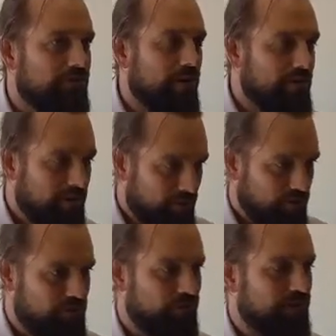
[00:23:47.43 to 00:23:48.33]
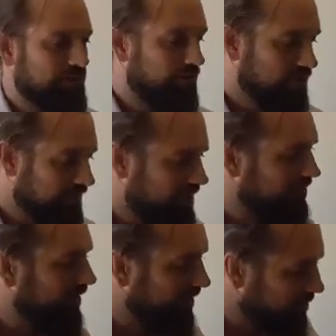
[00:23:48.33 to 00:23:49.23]
very emotional. They all said
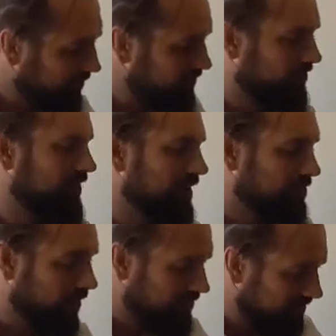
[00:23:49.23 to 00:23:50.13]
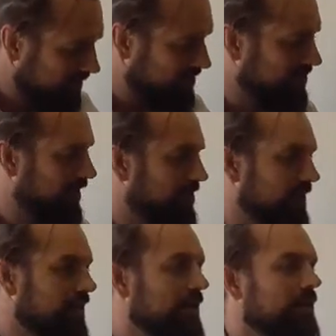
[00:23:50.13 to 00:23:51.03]
something very emotional, very positive,
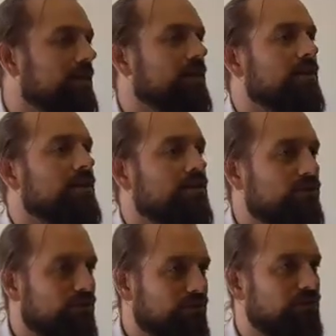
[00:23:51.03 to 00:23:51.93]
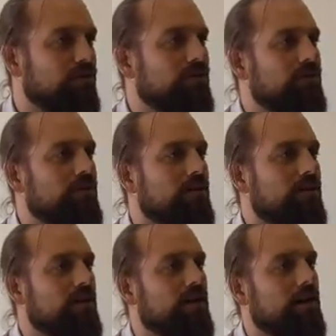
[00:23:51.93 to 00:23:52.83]
very thoughtful,
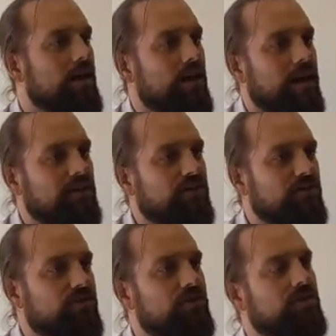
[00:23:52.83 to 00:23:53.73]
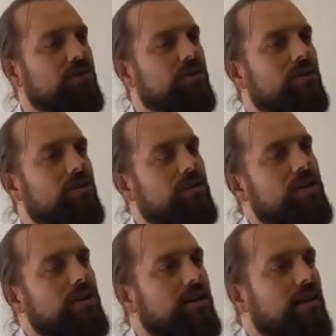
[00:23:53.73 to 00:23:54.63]
and
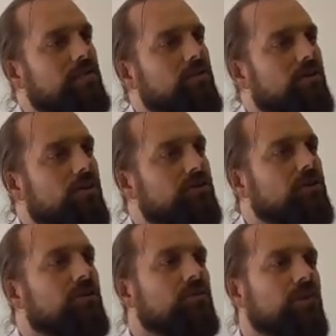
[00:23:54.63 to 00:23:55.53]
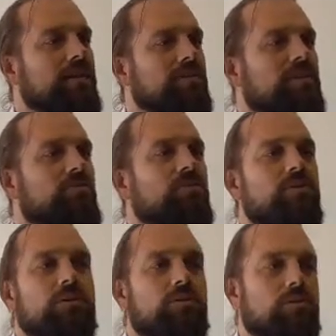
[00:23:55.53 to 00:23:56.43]
it came across, as I said
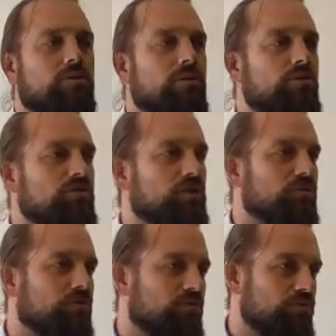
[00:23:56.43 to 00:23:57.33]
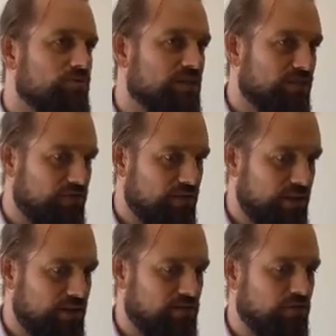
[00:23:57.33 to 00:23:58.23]
before, they were a group of children from different
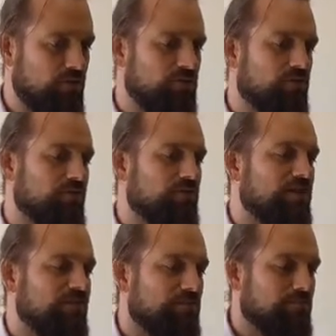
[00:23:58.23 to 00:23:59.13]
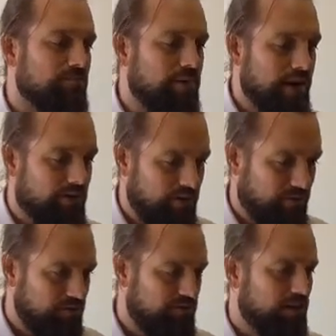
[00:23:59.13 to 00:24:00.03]
age groups, from different
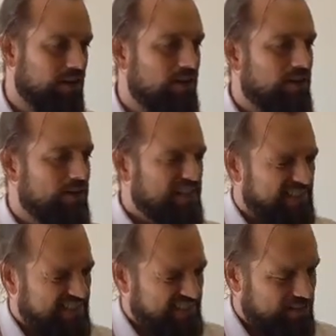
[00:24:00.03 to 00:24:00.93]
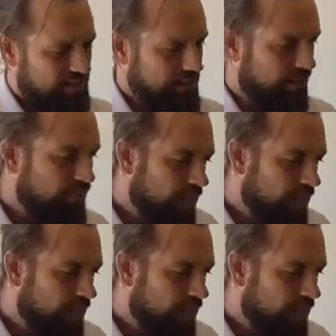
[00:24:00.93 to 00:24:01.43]
backgrounds. They